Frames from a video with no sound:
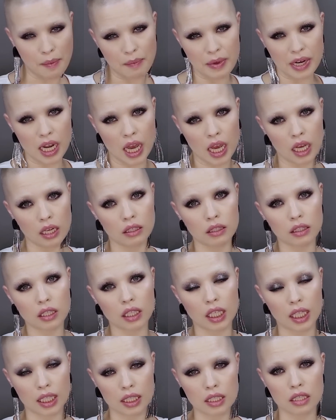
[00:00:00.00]
lemon head
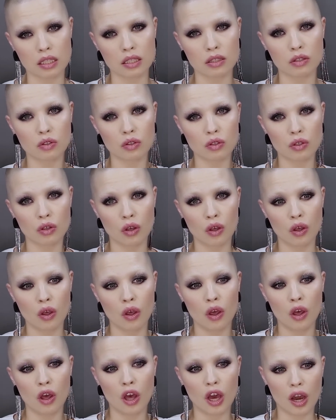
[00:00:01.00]
glitters,
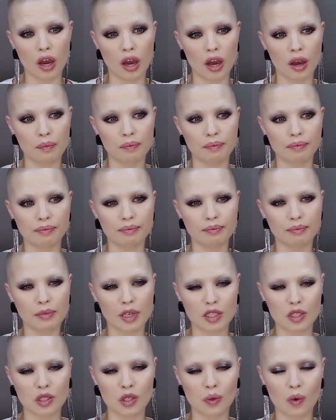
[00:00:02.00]

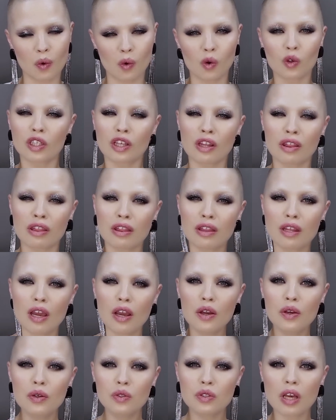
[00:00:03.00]
but to order
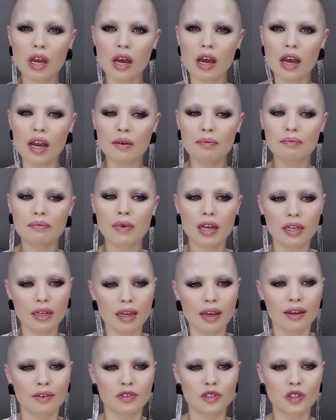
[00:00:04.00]
those I might
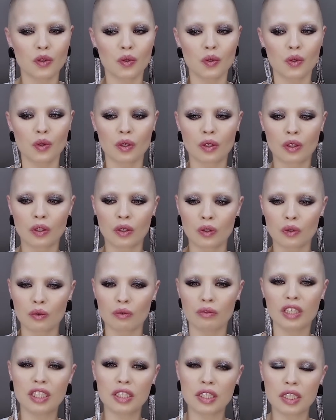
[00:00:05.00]
have to
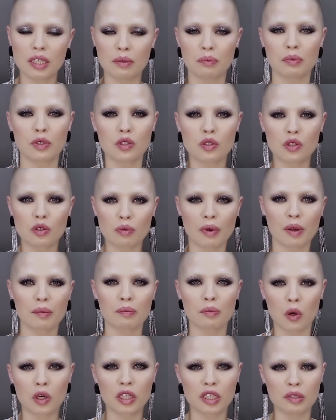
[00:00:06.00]
reach deep into my
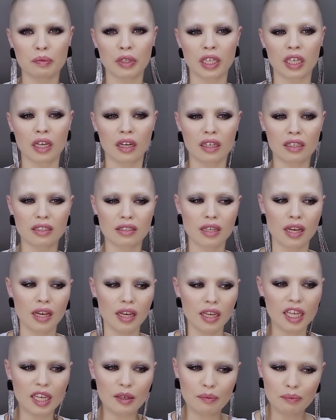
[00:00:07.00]
pocket, because
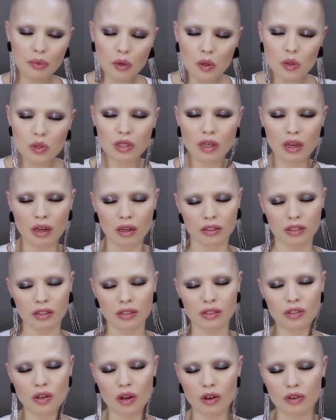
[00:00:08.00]
import
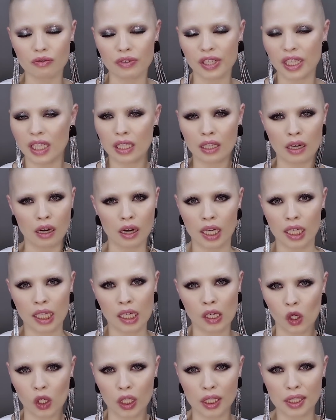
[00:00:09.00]
costs are really high
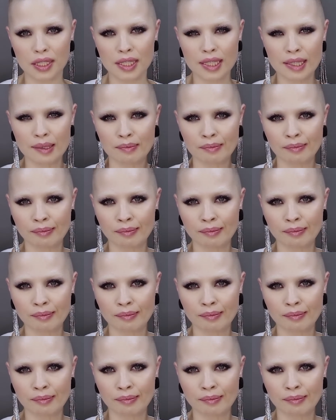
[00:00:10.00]
in Holland.